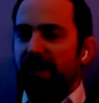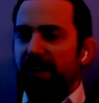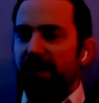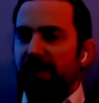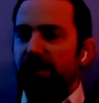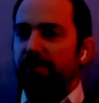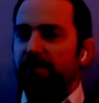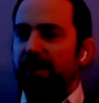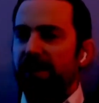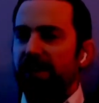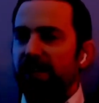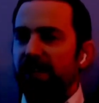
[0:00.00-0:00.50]
and
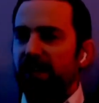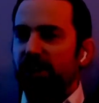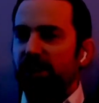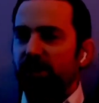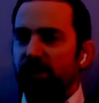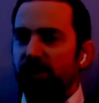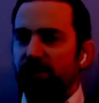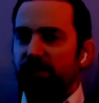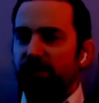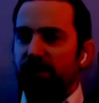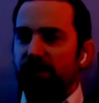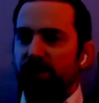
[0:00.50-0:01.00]
he may need
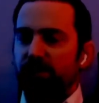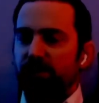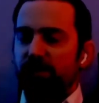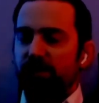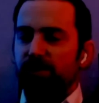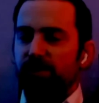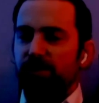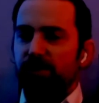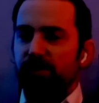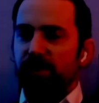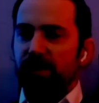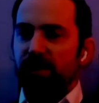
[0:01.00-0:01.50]
other
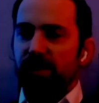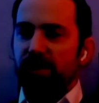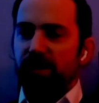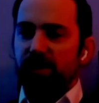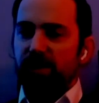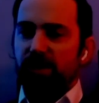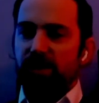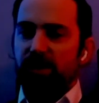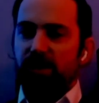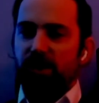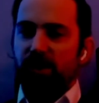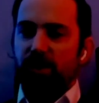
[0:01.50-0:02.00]
views.
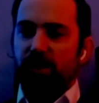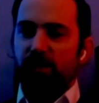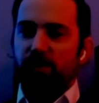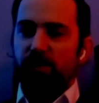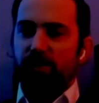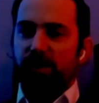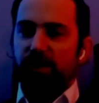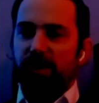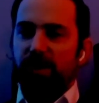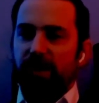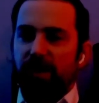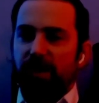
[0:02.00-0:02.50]

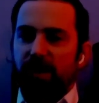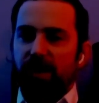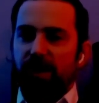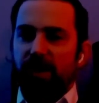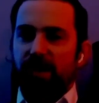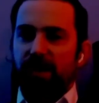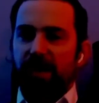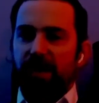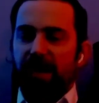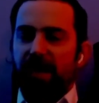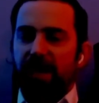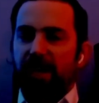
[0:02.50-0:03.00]
So
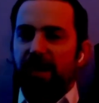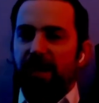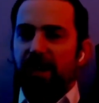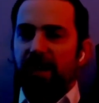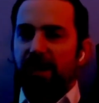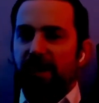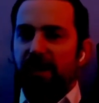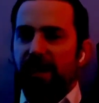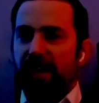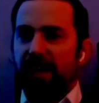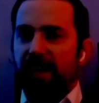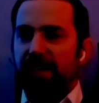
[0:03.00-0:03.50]
the
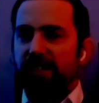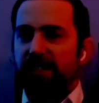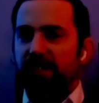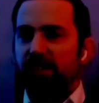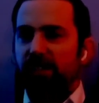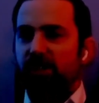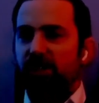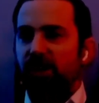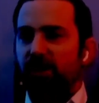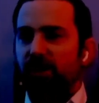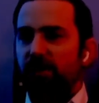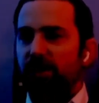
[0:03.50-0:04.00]
AI has to
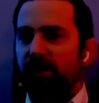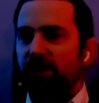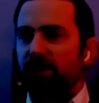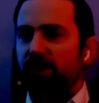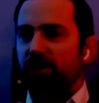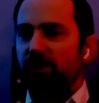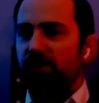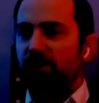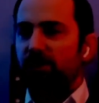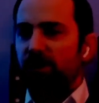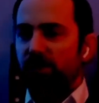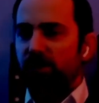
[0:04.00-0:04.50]
generate
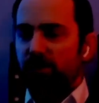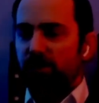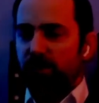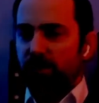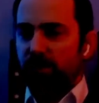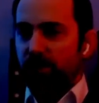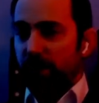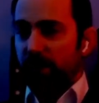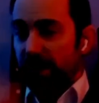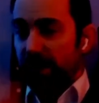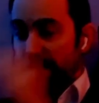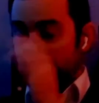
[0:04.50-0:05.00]
those views
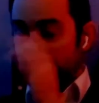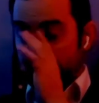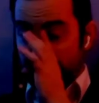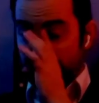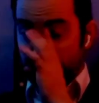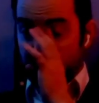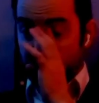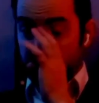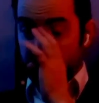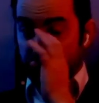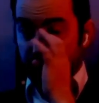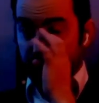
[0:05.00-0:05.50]
the way that I
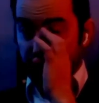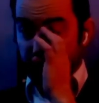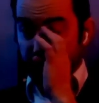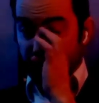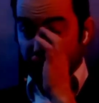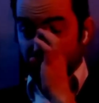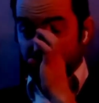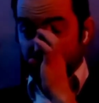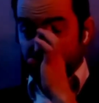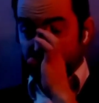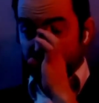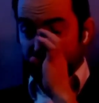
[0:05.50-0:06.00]
need them,
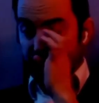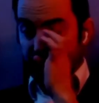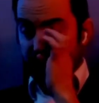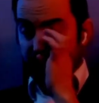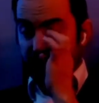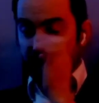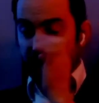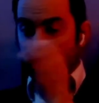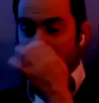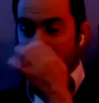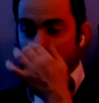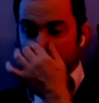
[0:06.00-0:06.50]

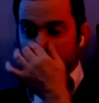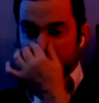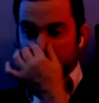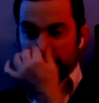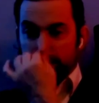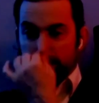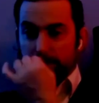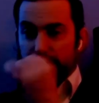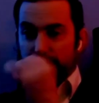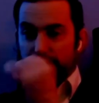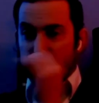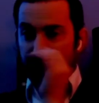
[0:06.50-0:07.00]
and they have to
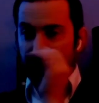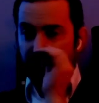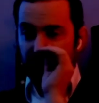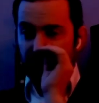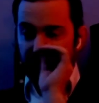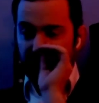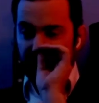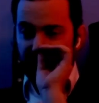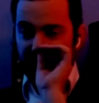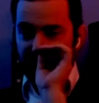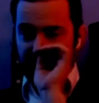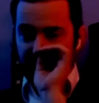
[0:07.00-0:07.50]
be
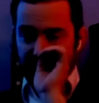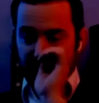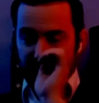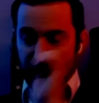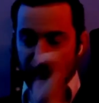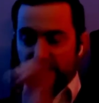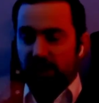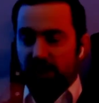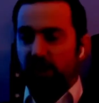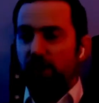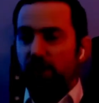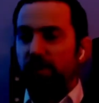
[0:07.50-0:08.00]
specific. If he
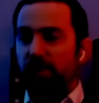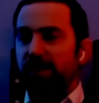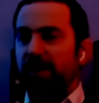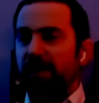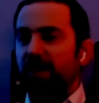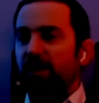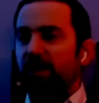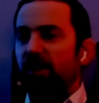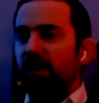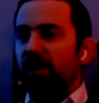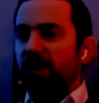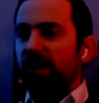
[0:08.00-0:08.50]
doesn't know what
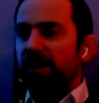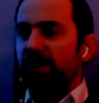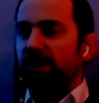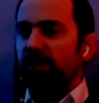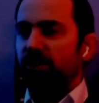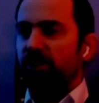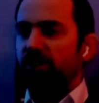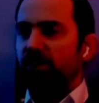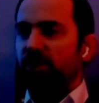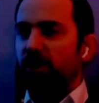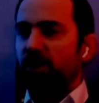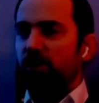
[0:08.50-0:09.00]
they are and
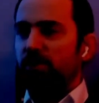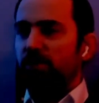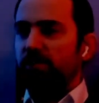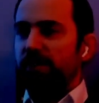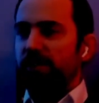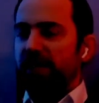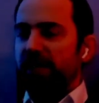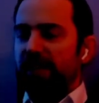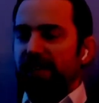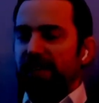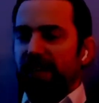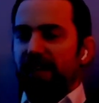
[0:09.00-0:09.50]
there's no
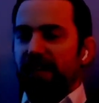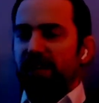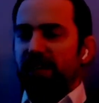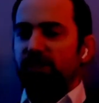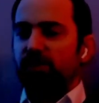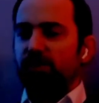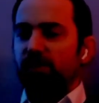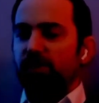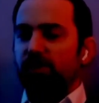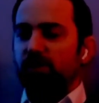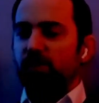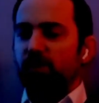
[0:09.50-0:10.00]
me to
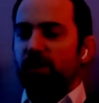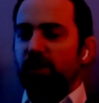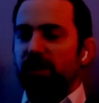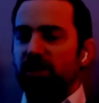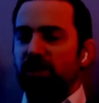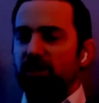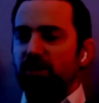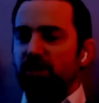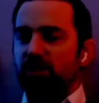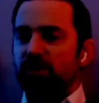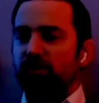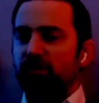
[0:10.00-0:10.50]
answer those
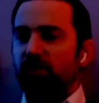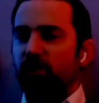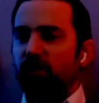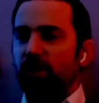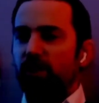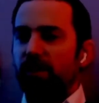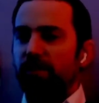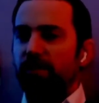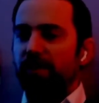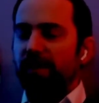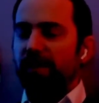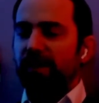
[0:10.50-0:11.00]
questions for
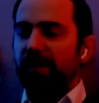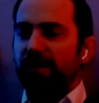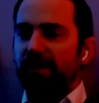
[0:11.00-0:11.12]
him,